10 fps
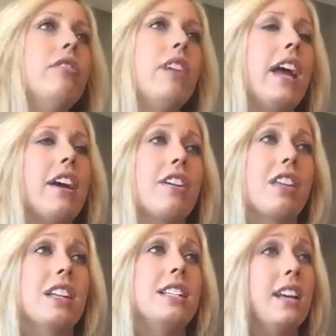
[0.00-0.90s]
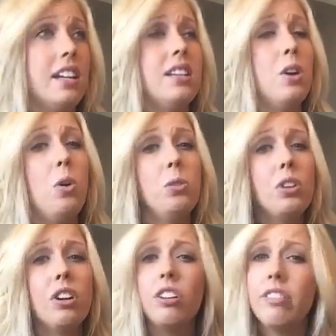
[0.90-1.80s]
hair that doesn't hold
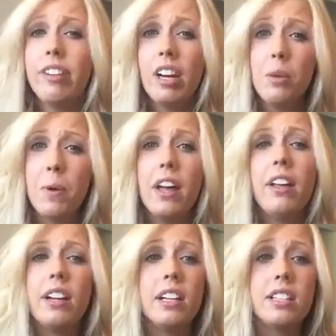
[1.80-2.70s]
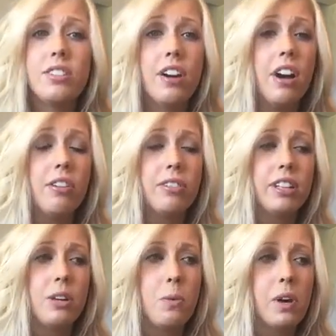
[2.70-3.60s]
curl very well and it's not
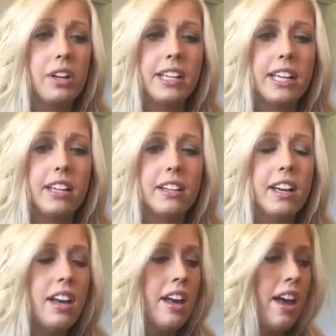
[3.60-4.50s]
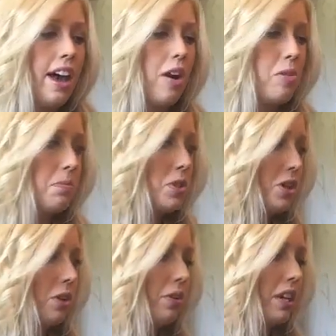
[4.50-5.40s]
really working how I'm
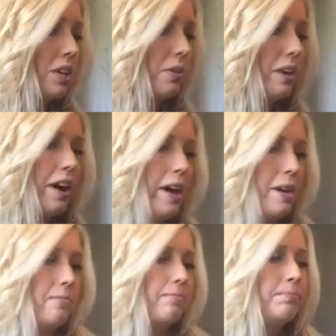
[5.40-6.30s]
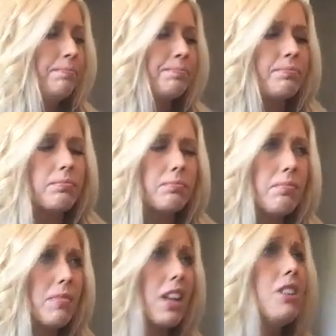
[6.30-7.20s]
showing you,
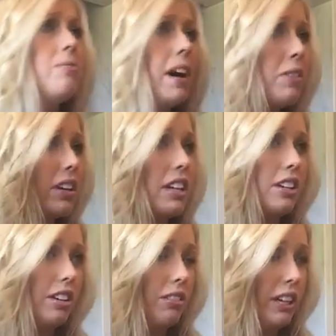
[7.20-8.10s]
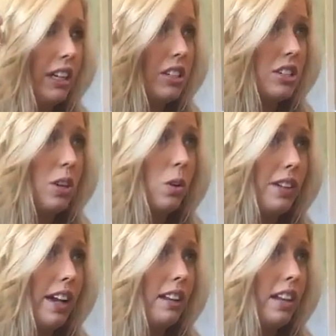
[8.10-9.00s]
you might want to, you know, like just hold
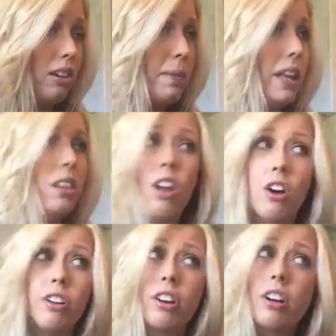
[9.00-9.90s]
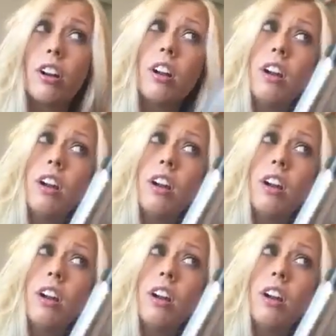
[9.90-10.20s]
it a little bit longer.